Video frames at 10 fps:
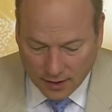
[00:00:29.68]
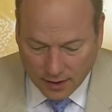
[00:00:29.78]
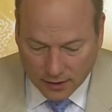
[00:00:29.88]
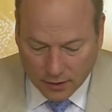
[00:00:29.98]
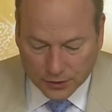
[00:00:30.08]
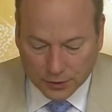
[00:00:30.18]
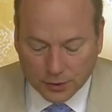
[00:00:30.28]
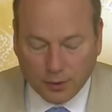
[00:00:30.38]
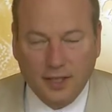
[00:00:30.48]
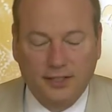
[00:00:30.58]
Here are two
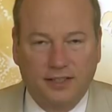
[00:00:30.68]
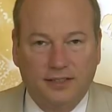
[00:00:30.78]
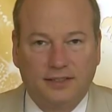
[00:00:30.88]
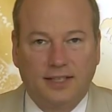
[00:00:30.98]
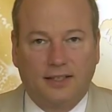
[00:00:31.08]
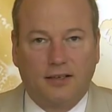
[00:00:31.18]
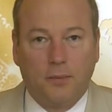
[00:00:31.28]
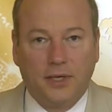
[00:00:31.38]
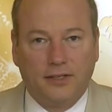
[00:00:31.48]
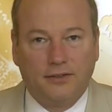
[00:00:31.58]
questions that
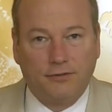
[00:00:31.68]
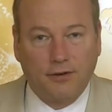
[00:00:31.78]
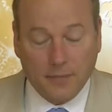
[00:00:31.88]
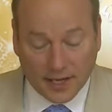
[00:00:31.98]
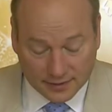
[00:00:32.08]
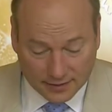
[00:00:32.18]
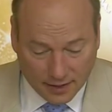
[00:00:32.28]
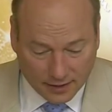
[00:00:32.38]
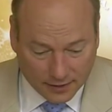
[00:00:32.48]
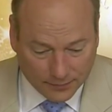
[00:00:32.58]
come in from that
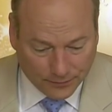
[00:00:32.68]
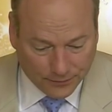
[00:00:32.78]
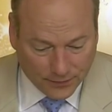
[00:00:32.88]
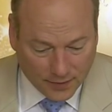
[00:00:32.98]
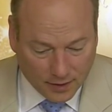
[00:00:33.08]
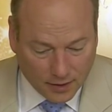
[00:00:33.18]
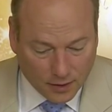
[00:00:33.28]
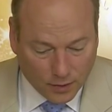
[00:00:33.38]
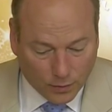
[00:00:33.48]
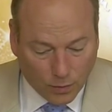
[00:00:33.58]
study.
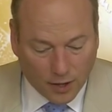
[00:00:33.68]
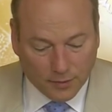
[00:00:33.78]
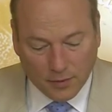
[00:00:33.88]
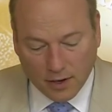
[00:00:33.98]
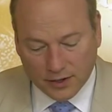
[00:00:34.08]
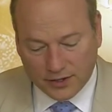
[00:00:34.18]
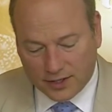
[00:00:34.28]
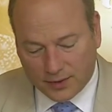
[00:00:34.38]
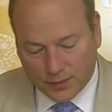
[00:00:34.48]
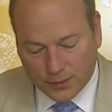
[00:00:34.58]
One,
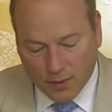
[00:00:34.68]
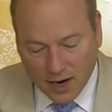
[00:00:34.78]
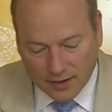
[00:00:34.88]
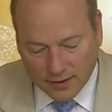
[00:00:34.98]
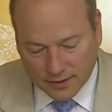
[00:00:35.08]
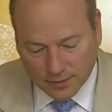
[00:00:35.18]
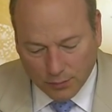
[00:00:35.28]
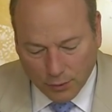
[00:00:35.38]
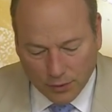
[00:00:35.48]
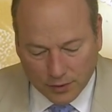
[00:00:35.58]
Maharishi, why does
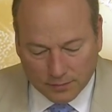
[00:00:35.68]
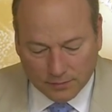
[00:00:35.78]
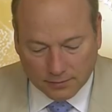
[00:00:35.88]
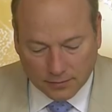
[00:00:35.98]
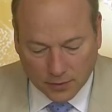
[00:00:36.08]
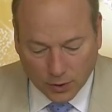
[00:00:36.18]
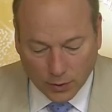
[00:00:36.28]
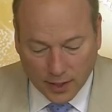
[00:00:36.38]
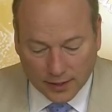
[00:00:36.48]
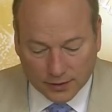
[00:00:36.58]
boredom
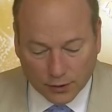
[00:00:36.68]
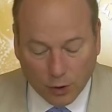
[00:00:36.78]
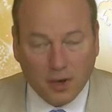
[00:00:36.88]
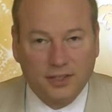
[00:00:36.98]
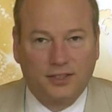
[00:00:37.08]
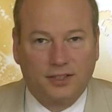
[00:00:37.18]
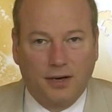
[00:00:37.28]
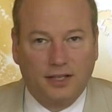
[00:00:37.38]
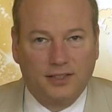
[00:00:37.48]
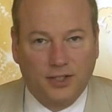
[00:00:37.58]
create so much
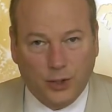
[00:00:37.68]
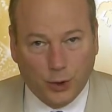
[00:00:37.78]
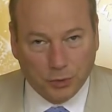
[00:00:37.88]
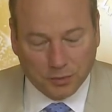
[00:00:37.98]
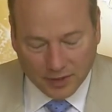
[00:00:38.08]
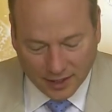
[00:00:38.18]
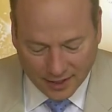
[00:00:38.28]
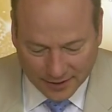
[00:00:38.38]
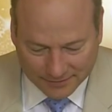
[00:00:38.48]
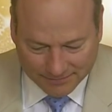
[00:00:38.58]
stress in a human
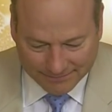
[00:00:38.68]
being?